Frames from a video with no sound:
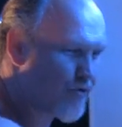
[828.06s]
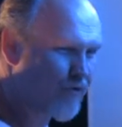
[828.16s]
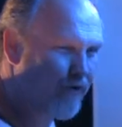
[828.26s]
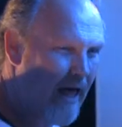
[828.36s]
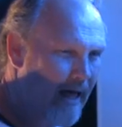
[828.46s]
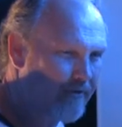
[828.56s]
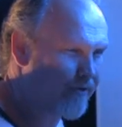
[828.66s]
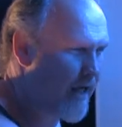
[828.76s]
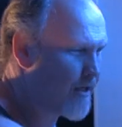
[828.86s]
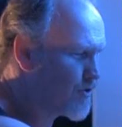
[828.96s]
flat
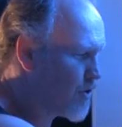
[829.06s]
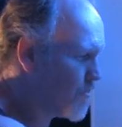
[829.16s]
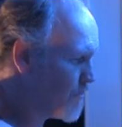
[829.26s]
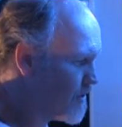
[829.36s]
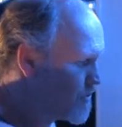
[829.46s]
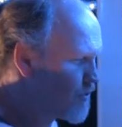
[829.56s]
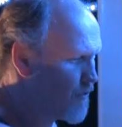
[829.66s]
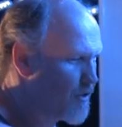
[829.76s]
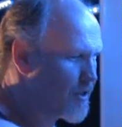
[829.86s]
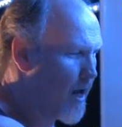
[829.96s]
flagstone pieces
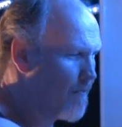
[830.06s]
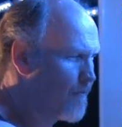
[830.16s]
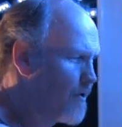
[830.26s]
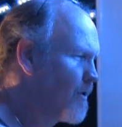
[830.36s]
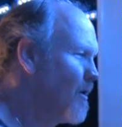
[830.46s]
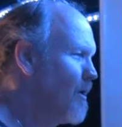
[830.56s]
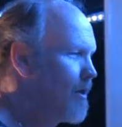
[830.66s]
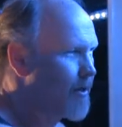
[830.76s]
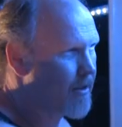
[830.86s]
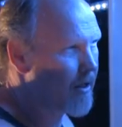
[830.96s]
over the top of it,
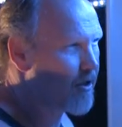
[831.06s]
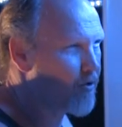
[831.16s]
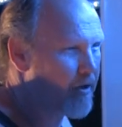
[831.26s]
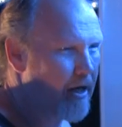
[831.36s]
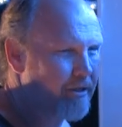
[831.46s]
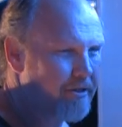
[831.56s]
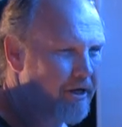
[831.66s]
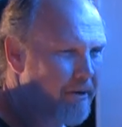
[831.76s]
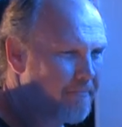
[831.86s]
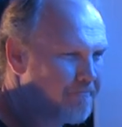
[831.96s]
kind of create
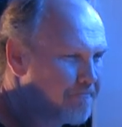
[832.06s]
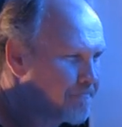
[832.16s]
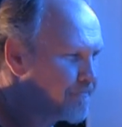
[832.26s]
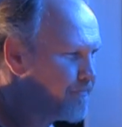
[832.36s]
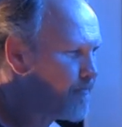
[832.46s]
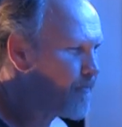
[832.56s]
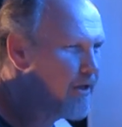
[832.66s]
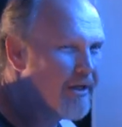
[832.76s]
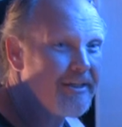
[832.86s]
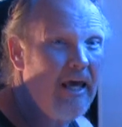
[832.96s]
um,
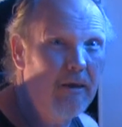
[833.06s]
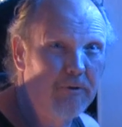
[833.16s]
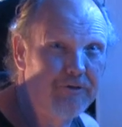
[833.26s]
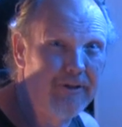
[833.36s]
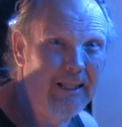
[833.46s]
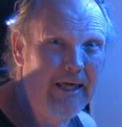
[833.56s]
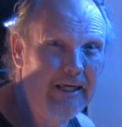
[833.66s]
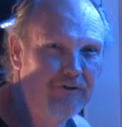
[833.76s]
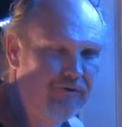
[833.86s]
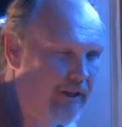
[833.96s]
tables and
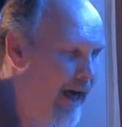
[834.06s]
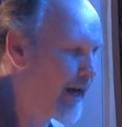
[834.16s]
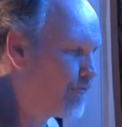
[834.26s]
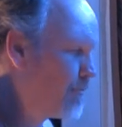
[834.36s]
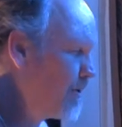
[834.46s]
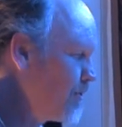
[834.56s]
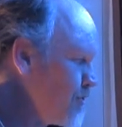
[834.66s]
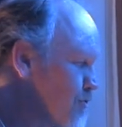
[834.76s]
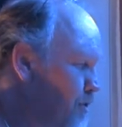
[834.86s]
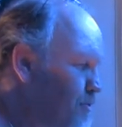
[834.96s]
legs for lack of a better
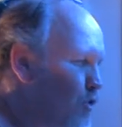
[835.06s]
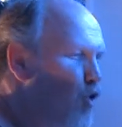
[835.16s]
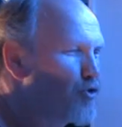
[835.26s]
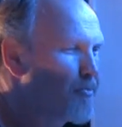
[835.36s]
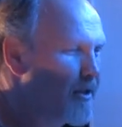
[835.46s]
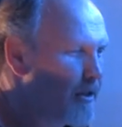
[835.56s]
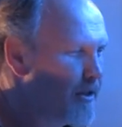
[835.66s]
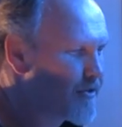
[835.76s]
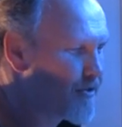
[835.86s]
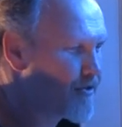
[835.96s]
description. Ultimately
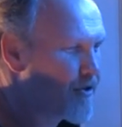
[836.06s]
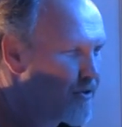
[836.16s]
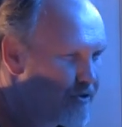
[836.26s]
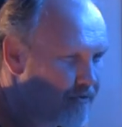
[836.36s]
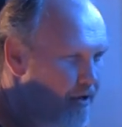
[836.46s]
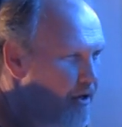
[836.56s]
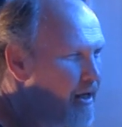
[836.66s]
it's a series of